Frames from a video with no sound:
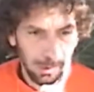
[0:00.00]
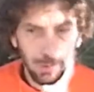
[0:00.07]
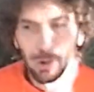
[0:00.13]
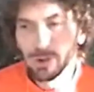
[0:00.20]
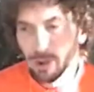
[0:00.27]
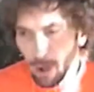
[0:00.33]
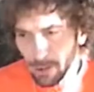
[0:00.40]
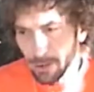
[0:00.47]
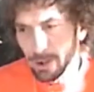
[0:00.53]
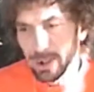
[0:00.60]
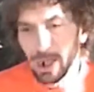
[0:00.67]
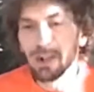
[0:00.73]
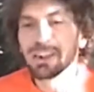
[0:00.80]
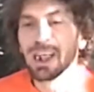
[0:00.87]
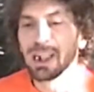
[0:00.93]
Who told you
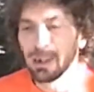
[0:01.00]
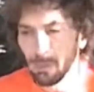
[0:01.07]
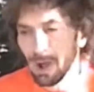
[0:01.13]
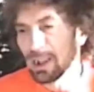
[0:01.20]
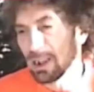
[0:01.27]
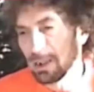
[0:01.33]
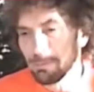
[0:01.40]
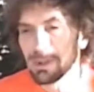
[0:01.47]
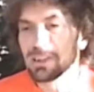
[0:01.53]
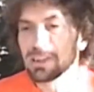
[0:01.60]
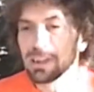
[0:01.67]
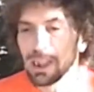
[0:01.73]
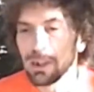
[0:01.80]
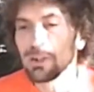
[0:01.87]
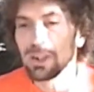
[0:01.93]
there's anyone in
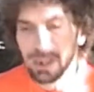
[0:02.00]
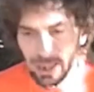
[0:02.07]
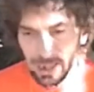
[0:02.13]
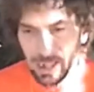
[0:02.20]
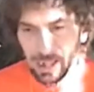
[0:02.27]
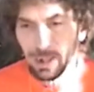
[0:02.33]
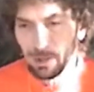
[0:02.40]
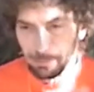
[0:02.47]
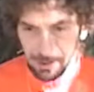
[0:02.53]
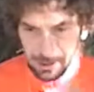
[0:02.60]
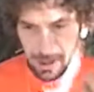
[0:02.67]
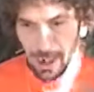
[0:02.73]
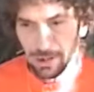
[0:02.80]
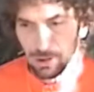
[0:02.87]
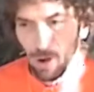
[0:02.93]
the air
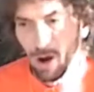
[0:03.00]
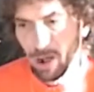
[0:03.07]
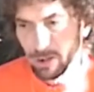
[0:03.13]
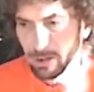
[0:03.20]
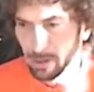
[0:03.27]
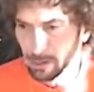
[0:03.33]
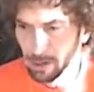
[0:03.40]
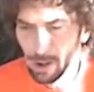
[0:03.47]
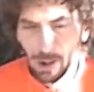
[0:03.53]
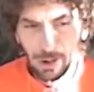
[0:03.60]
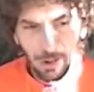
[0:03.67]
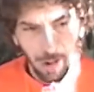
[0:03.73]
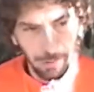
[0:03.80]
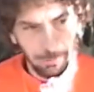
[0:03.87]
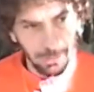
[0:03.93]
besides God?
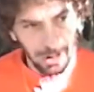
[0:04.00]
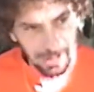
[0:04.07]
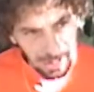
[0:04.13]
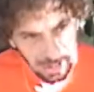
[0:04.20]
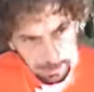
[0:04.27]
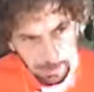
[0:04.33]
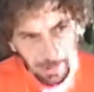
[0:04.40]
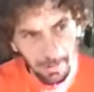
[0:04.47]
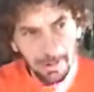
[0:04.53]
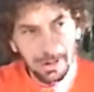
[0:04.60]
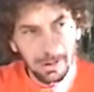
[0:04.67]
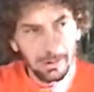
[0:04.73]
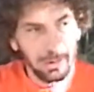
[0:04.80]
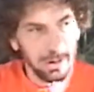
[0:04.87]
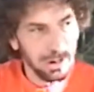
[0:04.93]
God breathed His Spirit
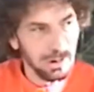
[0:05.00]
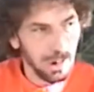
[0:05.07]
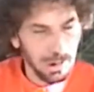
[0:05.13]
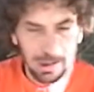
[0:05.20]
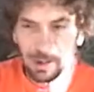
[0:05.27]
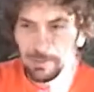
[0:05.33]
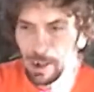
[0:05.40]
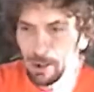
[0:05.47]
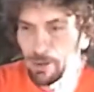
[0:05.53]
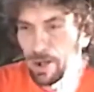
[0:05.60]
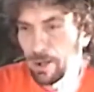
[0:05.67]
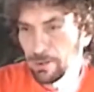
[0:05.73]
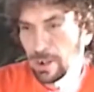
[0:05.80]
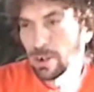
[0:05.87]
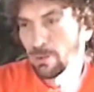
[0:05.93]
into the dust of the
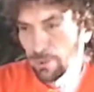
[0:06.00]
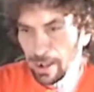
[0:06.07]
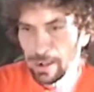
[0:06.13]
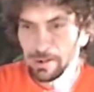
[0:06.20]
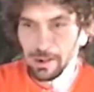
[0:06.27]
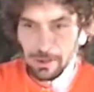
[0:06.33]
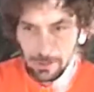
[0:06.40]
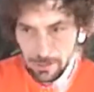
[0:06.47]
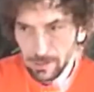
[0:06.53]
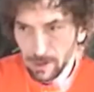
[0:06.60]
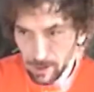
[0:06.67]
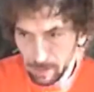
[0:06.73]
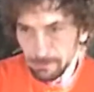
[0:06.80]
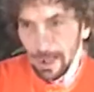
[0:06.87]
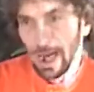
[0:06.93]
ground and created
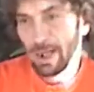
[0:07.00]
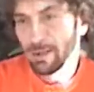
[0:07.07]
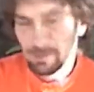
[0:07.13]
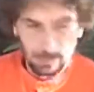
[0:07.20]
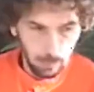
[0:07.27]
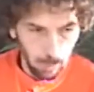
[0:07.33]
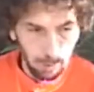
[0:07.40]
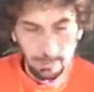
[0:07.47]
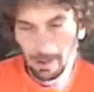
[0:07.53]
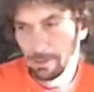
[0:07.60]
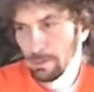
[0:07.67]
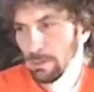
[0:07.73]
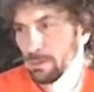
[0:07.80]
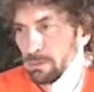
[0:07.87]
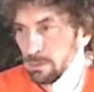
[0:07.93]
man, woman,
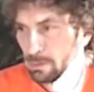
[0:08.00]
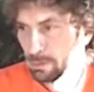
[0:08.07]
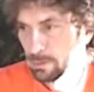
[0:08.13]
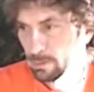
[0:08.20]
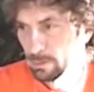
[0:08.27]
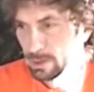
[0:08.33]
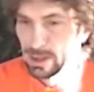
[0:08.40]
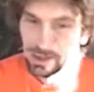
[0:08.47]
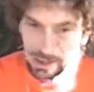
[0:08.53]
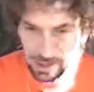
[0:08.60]
in